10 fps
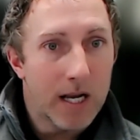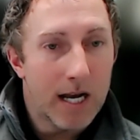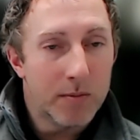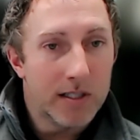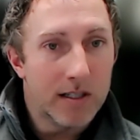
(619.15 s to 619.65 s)

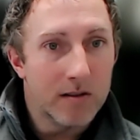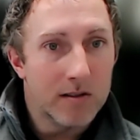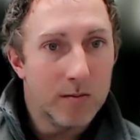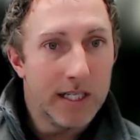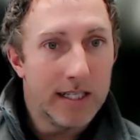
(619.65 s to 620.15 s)
happen
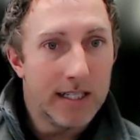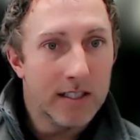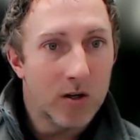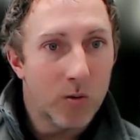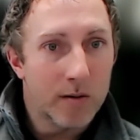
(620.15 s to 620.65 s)
to be in
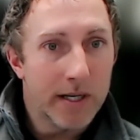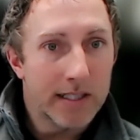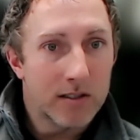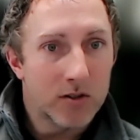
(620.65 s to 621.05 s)
Indy or want to make the